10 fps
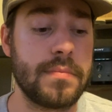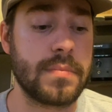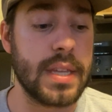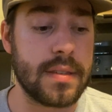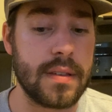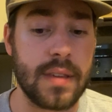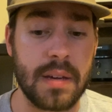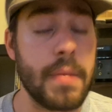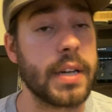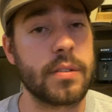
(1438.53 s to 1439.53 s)
This is
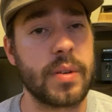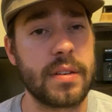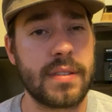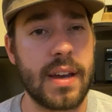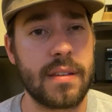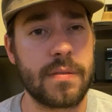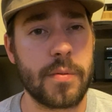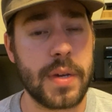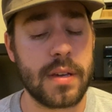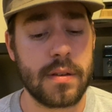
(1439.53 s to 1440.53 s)
like mega grail status for
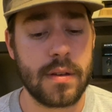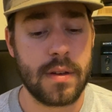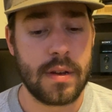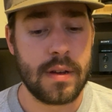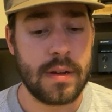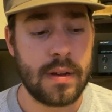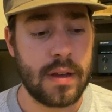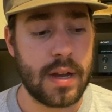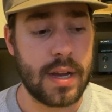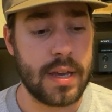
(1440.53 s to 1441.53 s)
me.
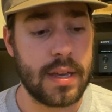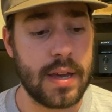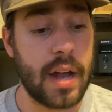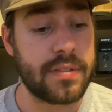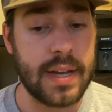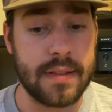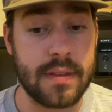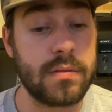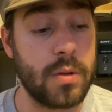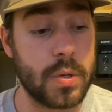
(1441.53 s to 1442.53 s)
I actually got
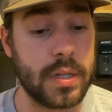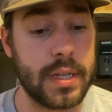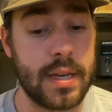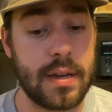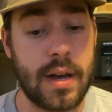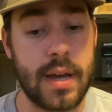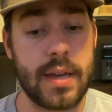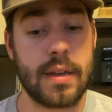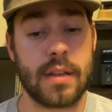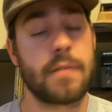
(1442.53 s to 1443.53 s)
this locally.
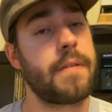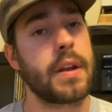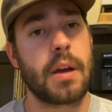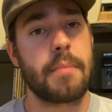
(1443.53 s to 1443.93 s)
It's funny, I